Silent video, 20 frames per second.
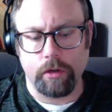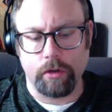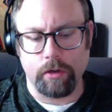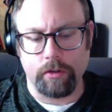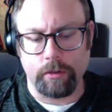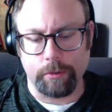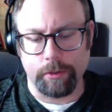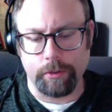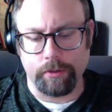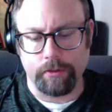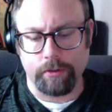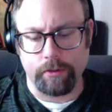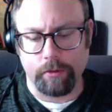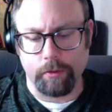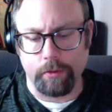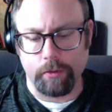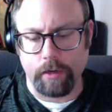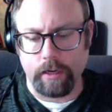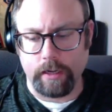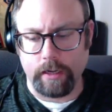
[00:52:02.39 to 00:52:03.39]

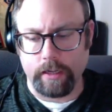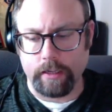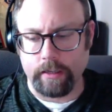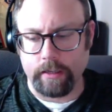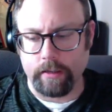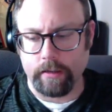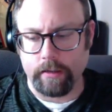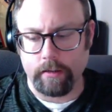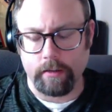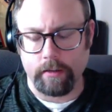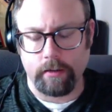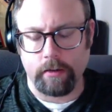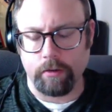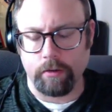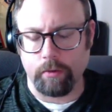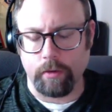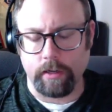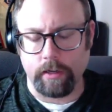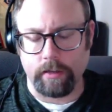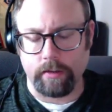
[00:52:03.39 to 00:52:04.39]
WCY a
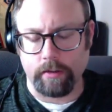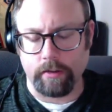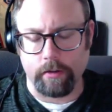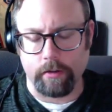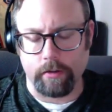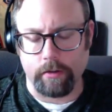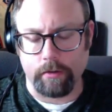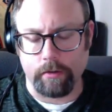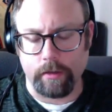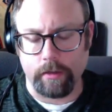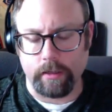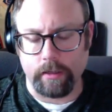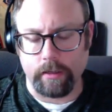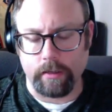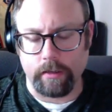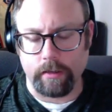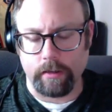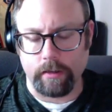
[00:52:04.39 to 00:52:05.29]
while ago, and